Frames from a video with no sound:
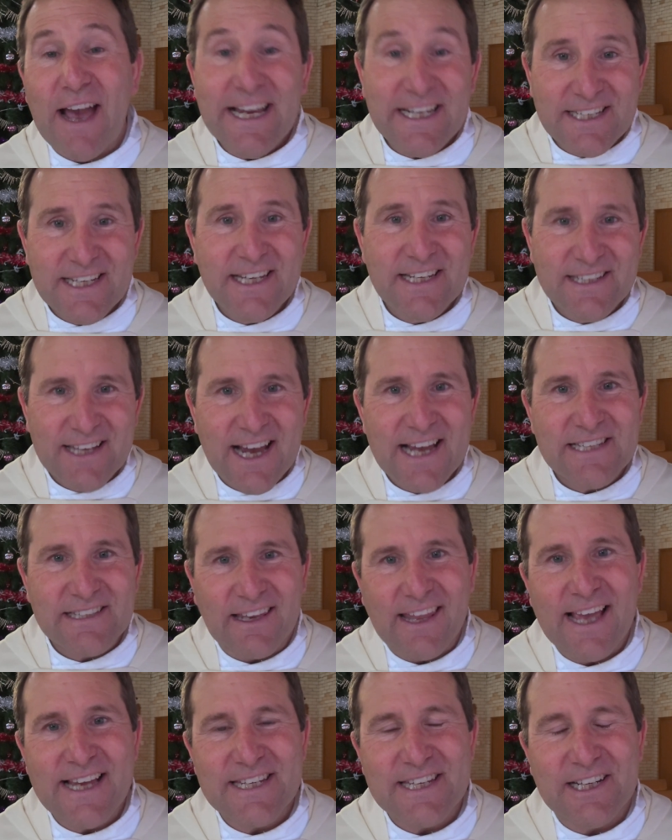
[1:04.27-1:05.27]
18 days
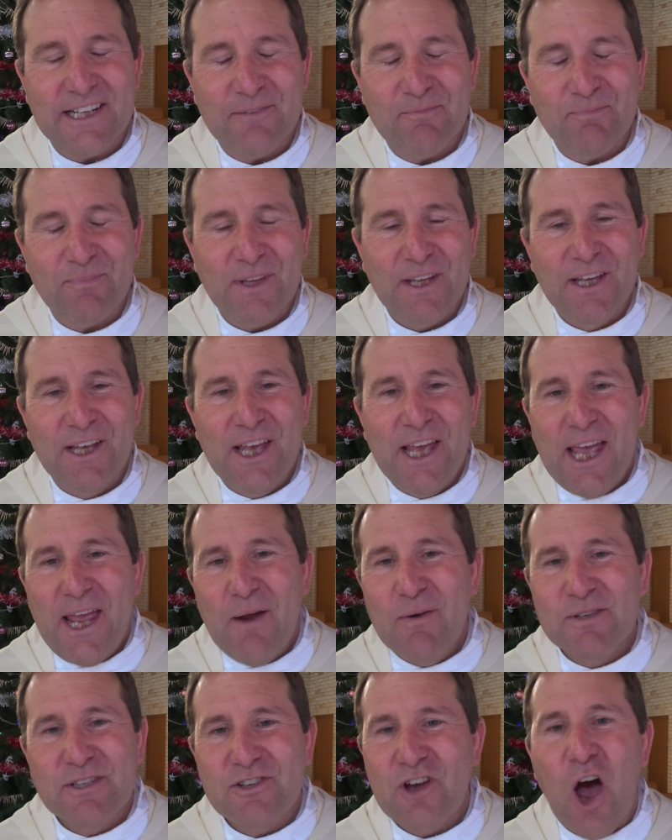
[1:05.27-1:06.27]
later.
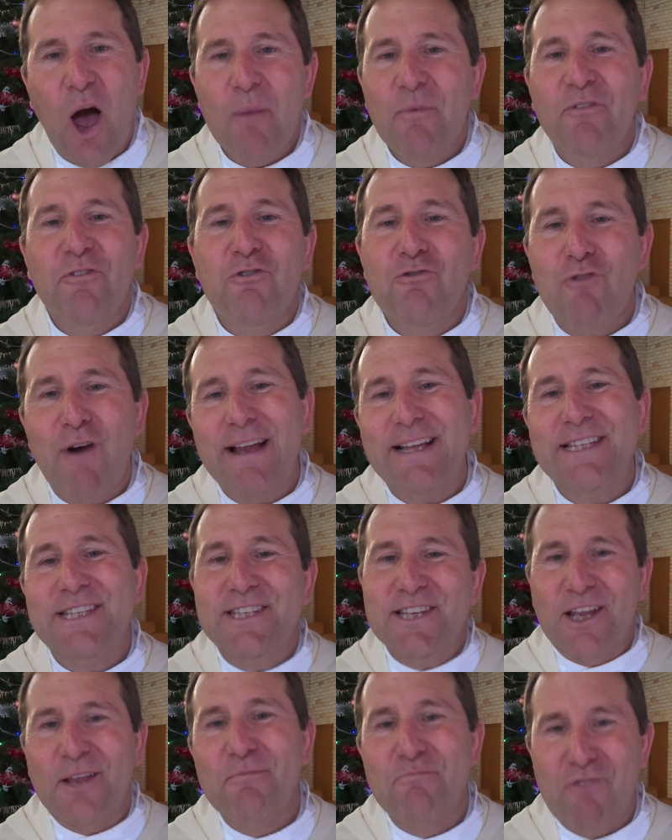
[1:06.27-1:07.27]
It was a time of great
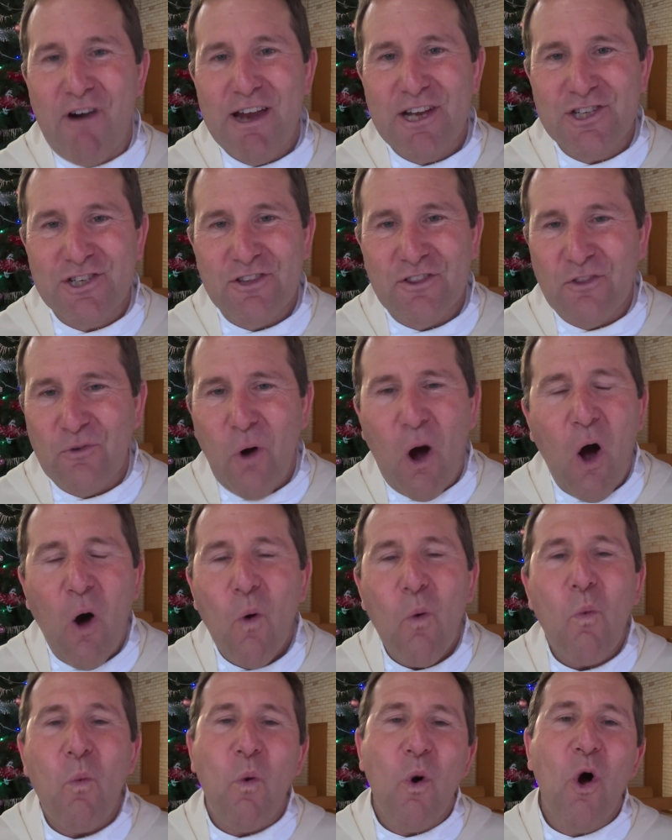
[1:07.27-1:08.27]
celebration. The
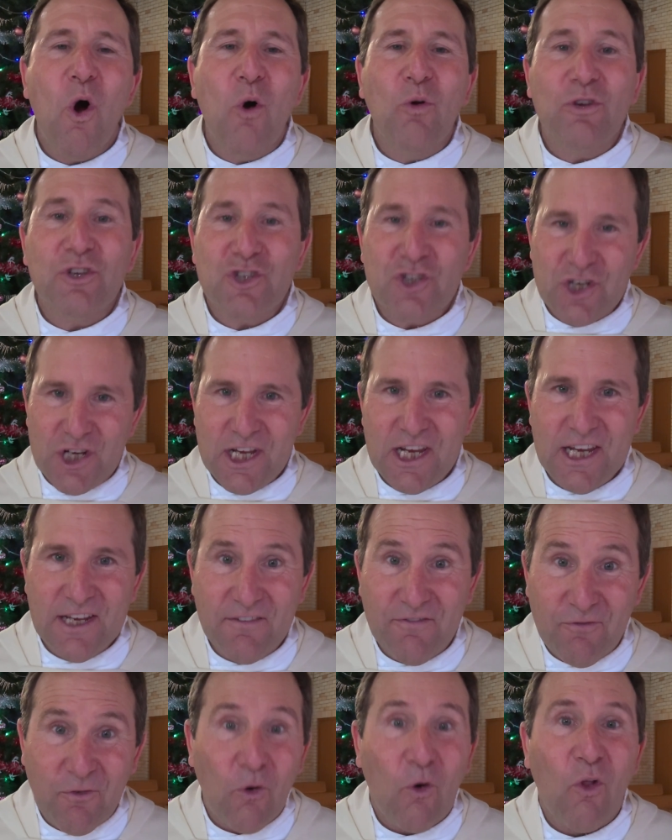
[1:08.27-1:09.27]
whole world
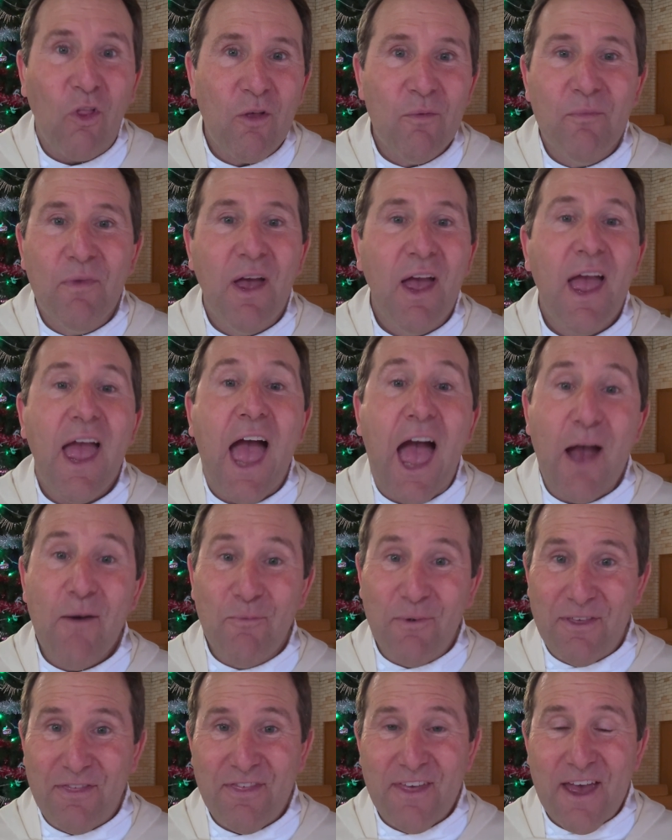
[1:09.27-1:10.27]
cheered for them
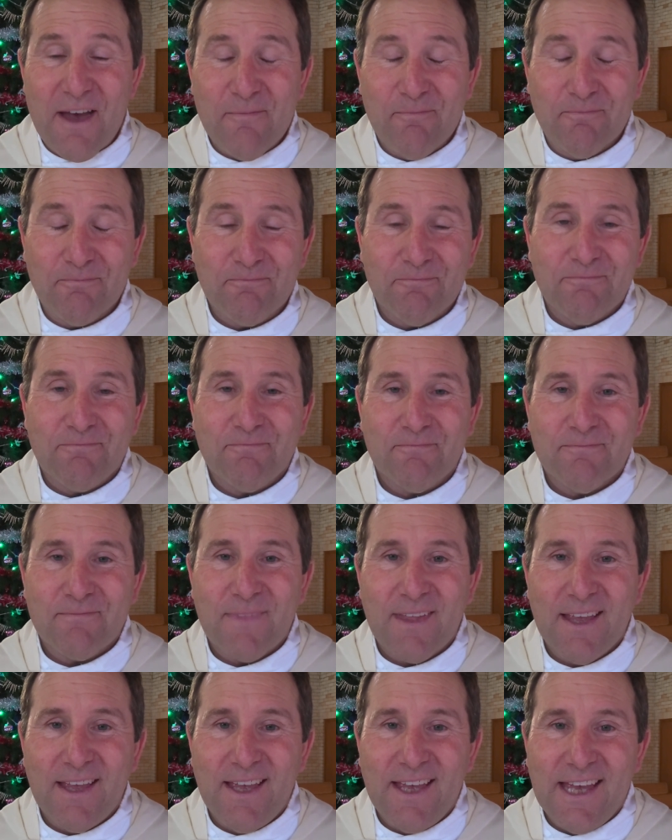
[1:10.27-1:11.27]
and with them.
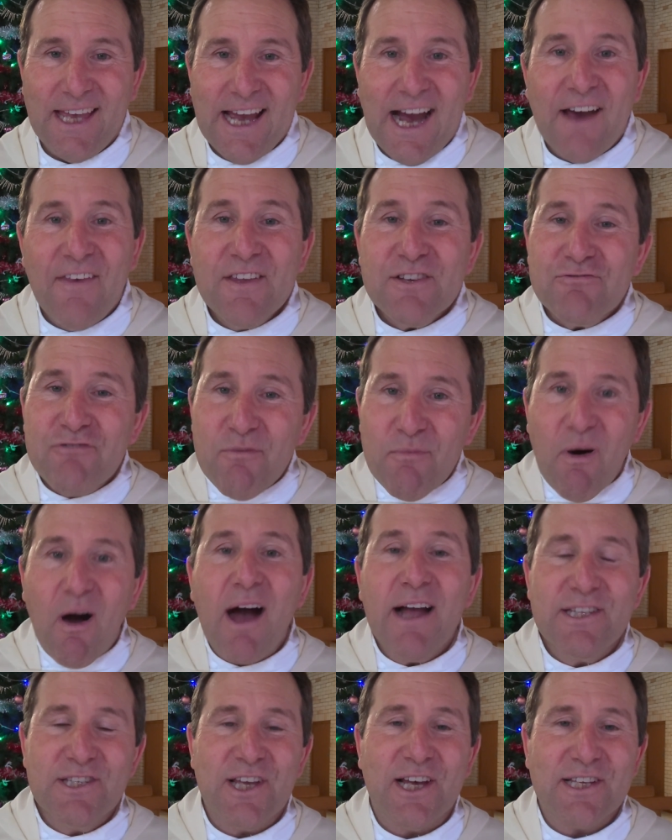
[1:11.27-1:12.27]
And this
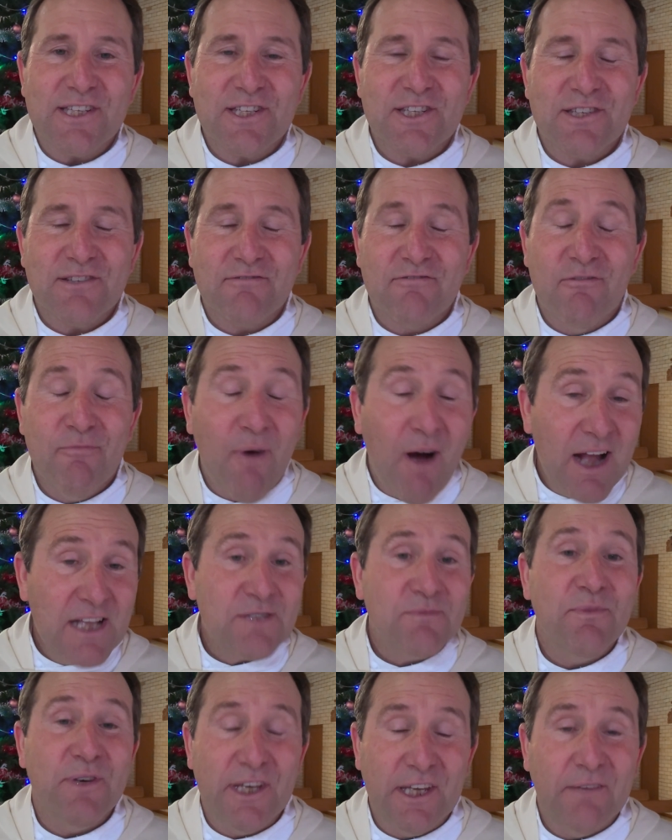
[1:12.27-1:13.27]
reminds us,
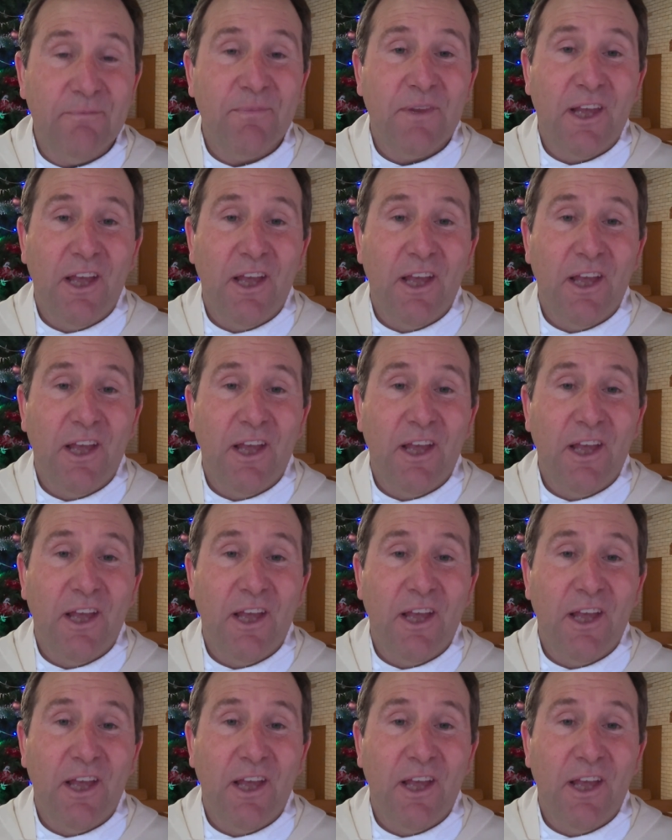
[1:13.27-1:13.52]
reminds me,